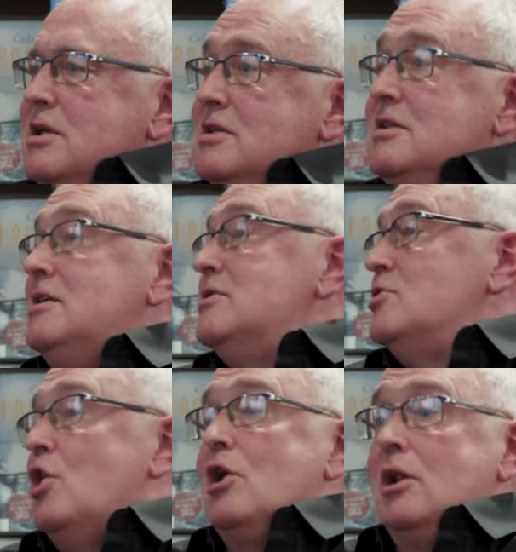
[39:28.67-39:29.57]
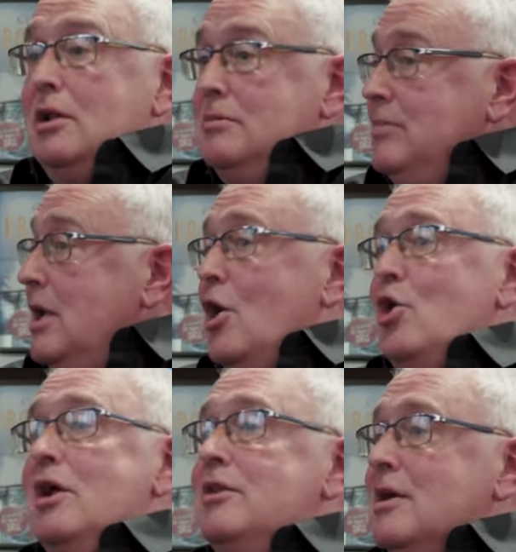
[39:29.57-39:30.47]
He's seen it all, you know,
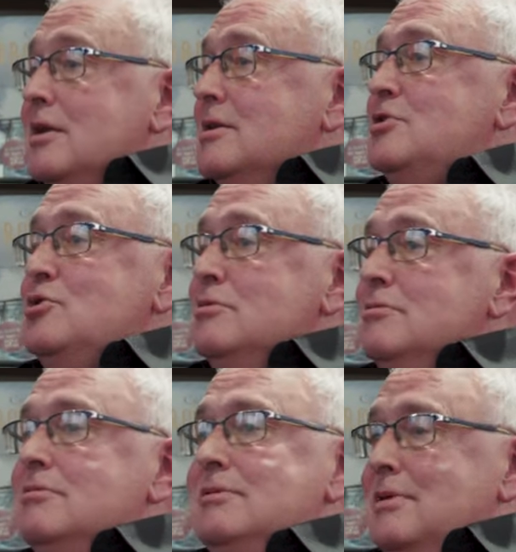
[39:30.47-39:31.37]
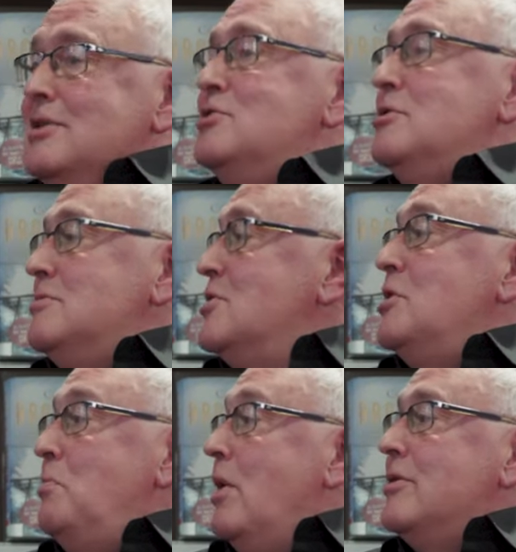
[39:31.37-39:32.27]
nothing that you can do is going
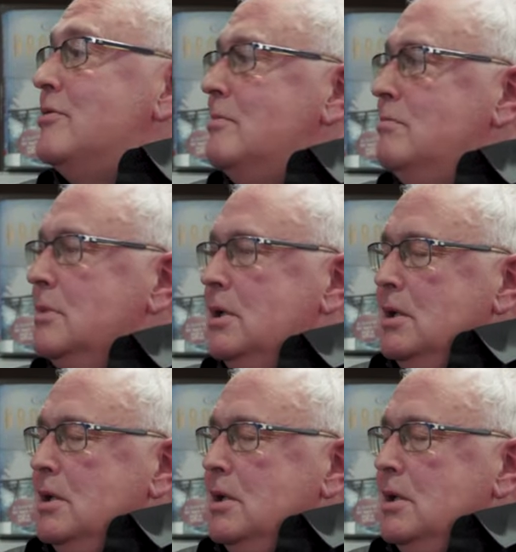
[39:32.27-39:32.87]
to bother him.